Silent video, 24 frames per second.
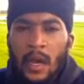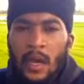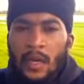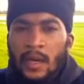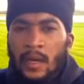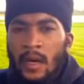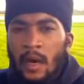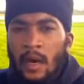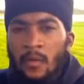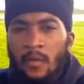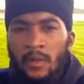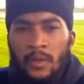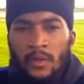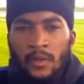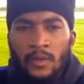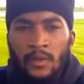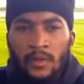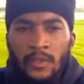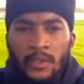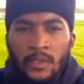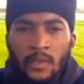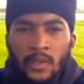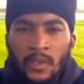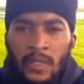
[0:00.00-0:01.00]
And uh, I want to
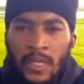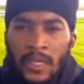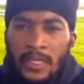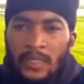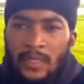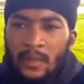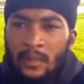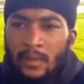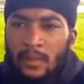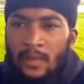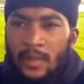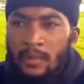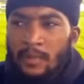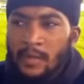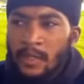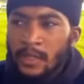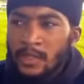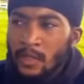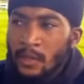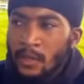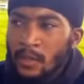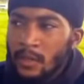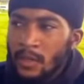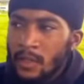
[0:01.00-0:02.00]
go into a lesson pretty
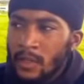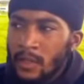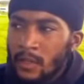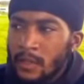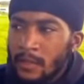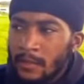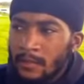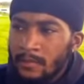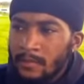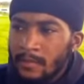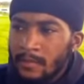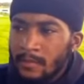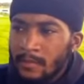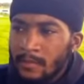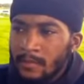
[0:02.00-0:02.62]
much on um,